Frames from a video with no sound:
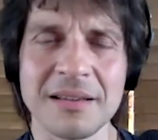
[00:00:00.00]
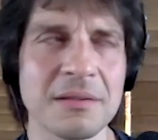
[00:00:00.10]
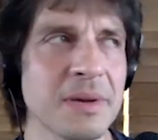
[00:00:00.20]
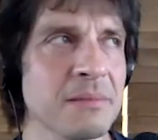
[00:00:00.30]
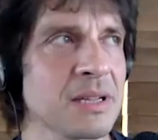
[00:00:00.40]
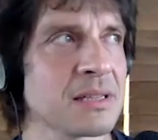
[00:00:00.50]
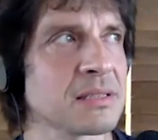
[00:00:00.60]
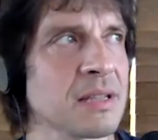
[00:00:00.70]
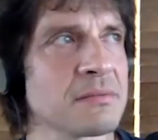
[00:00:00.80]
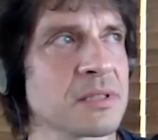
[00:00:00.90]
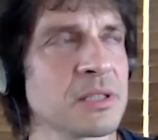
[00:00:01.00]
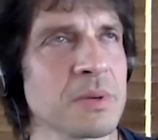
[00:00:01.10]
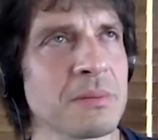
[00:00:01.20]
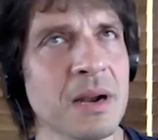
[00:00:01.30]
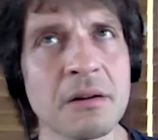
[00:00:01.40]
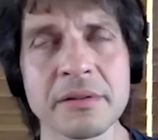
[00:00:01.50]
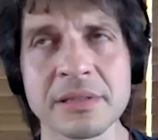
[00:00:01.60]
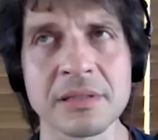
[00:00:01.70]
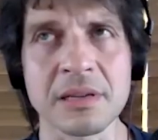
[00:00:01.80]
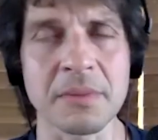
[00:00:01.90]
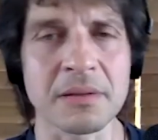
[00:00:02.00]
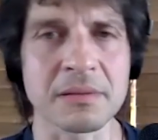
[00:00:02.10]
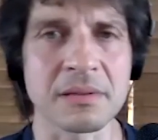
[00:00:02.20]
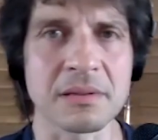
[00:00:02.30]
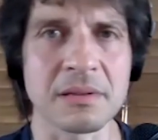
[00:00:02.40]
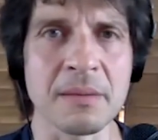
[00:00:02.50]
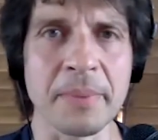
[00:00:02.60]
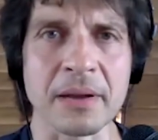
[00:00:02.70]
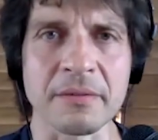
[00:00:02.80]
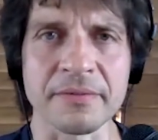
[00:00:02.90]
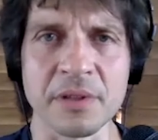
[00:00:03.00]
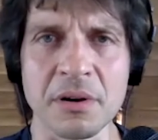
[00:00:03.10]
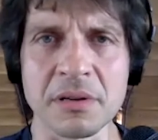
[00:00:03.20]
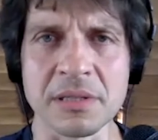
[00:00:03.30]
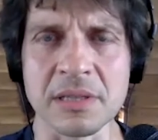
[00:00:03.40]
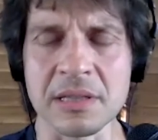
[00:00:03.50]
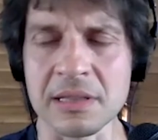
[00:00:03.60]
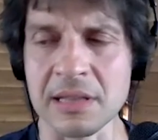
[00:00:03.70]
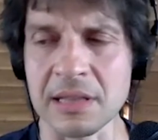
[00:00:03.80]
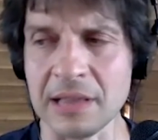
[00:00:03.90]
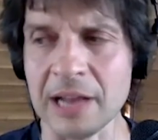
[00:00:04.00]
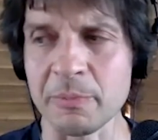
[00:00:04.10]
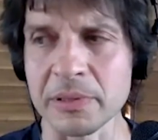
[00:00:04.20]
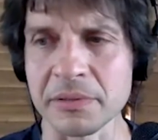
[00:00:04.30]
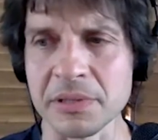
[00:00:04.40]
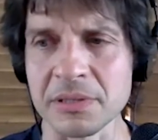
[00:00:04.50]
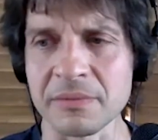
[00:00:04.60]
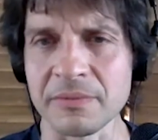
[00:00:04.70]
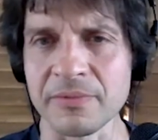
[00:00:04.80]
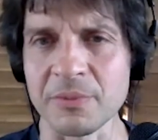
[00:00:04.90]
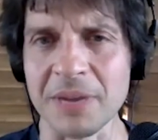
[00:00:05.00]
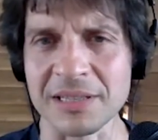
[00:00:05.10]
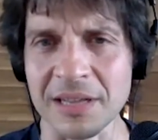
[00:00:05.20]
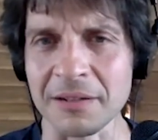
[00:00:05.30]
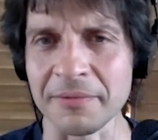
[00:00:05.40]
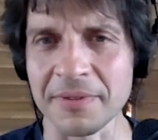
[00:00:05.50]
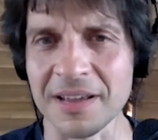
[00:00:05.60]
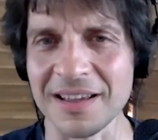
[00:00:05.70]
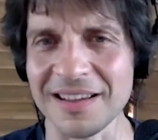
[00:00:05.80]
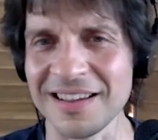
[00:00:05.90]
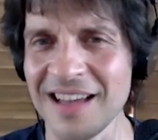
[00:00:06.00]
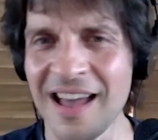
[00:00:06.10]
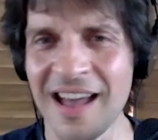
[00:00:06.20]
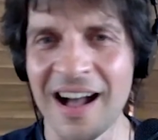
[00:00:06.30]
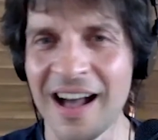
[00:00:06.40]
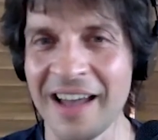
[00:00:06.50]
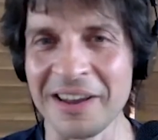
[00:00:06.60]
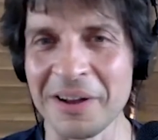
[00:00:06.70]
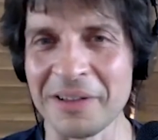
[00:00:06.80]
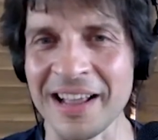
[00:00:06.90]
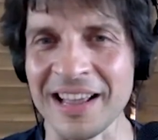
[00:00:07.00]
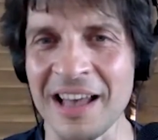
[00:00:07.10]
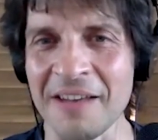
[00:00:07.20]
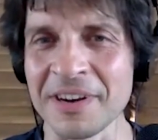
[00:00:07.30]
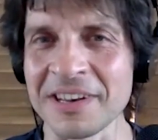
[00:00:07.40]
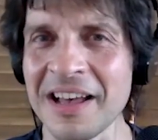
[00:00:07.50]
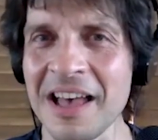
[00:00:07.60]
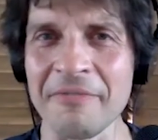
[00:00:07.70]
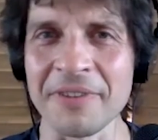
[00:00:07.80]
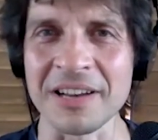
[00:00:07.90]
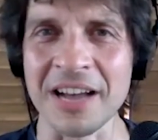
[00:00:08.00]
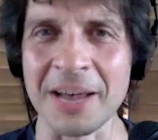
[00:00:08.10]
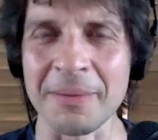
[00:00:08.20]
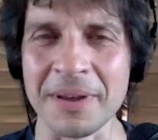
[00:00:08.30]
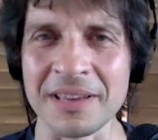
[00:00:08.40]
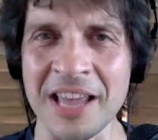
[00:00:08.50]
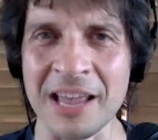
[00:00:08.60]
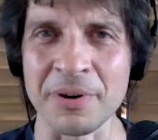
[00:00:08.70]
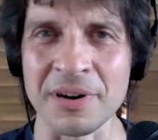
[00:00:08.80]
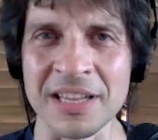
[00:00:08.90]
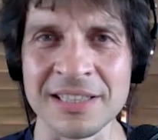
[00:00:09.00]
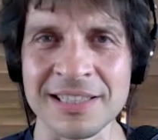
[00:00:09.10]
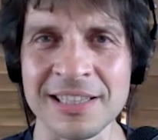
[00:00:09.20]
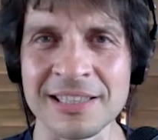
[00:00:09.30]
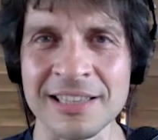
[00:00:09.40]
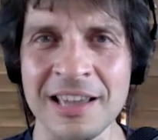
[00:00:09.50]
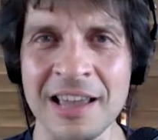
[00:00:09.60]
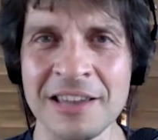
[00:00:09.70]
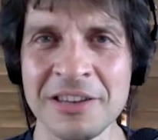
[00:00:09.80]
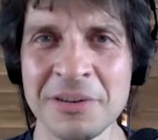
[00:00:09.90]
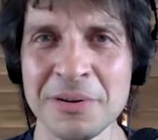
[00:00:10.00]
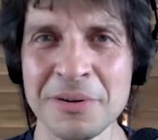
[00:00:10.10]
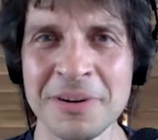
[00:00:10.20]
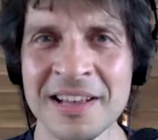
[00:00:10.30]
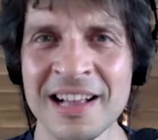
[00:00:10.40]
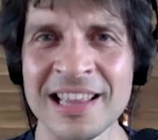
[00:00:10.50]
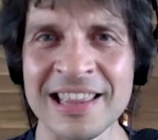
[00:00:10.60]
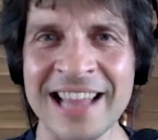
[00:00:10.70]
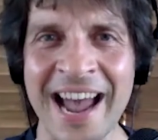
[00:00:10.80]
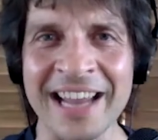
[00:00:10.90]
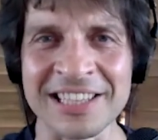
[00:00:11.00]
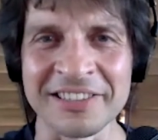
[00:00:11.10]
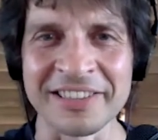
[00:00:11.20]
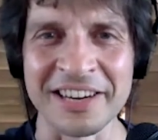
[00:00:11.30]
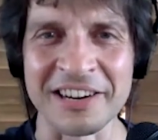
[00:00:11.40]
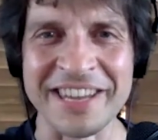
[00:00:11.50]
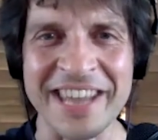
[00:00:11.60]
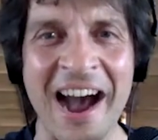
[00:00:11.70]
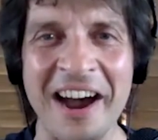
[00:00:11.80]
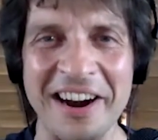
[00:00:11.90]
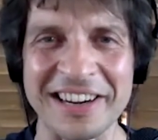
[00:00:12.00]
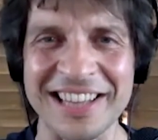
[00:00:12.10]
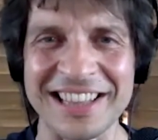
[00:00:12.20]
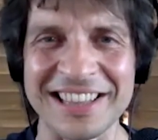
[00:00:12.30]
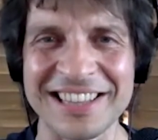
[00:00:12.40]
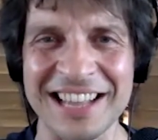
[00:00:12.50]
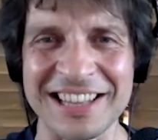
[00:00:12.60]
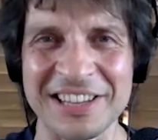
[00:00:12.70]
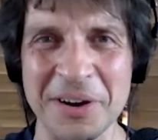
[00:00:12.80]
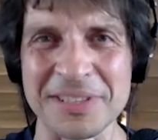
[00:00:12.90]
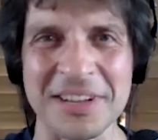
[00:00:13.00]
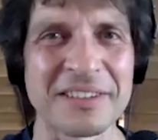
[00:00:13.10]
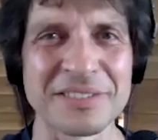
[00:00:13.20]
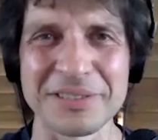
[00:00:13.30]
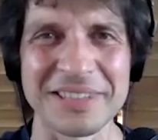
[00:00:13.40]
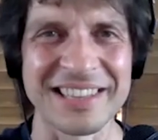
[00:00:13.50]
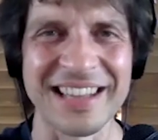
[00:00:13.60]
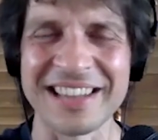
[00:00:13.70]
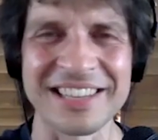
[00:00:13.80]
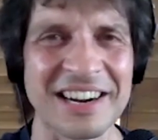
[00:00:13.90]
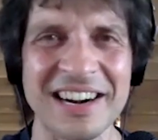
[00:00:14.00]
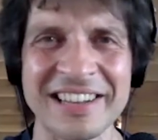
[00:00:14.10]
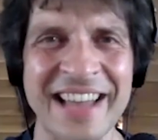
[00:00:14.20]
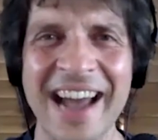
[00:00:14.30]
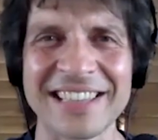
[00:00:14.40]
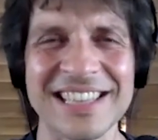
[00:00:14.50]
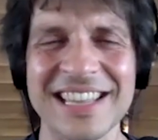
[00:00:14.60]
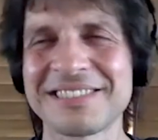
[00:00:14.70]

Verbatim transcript: maybe that sounds stupid, but I always think about impact of noise and light pollution for myself. I know, like every time my neighbor installs a new light on their yard that goes on through the entire night, it's like,